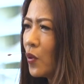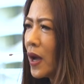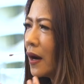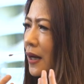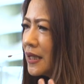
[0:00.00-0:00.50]
We
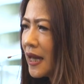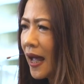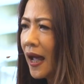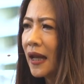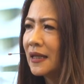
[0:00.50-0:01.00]
are
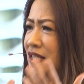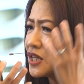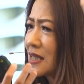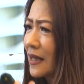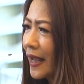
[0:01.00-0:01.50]
dead,
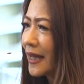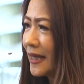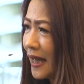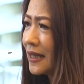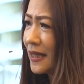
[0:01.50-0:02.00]
just like
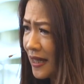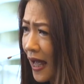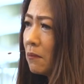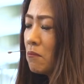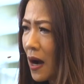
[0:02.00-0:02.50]
that
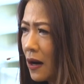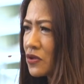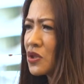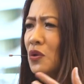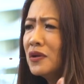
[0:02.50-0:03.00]
dead
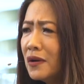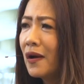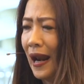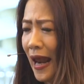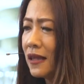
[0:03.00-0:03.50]
mouse. Sooner
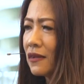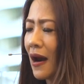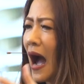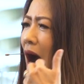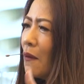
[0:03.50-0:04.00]
or later,
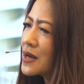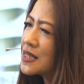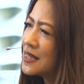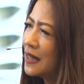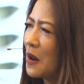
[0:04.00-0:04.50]
our
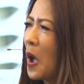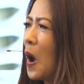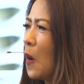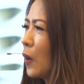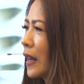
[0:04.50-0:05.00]
sin
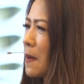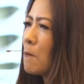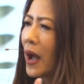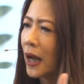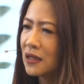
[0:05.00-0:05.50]
will
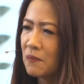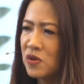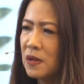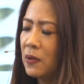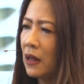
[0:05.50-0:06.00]
impact the
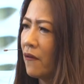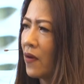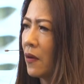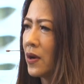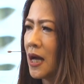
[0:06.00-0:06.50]
people
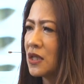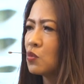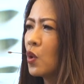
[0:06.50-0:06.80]
around us.